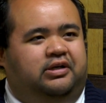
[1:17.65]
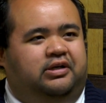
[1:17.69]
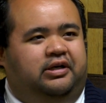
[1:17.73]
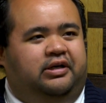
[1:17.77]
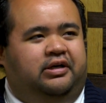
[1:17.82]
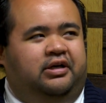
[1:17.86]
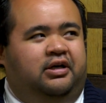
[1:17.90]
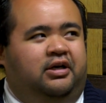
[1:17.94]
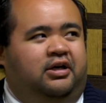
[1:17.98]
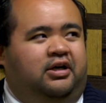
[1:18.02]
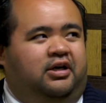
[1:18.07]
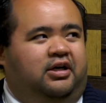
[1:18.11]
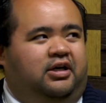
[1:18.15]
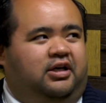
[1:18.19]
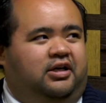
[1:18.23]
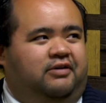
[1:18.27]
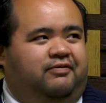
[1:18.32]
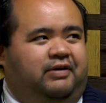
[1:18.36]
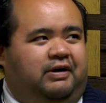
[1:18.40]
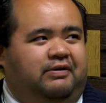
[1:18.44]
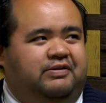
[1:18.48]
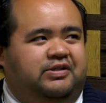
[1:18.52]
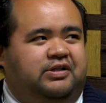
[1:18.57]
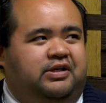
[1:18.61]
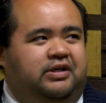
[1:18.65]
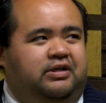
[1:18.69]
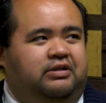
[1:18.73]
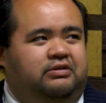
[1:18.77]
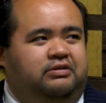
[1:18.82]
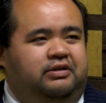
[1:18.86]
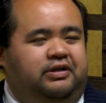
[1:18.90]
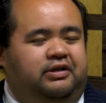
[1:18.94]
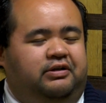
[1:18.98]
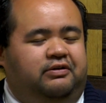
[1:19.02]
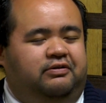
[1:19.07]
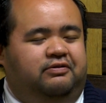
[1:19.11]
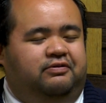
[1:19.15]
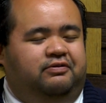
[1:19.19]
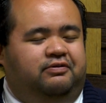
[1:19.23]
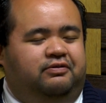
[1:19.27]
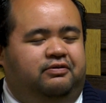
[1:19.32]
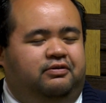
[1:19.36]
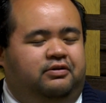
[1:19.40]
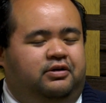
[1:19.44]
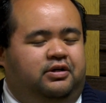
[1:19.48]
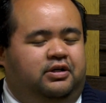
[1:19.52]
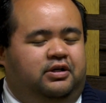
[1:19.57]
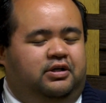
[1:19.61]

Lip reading: Like, if I was gonna leave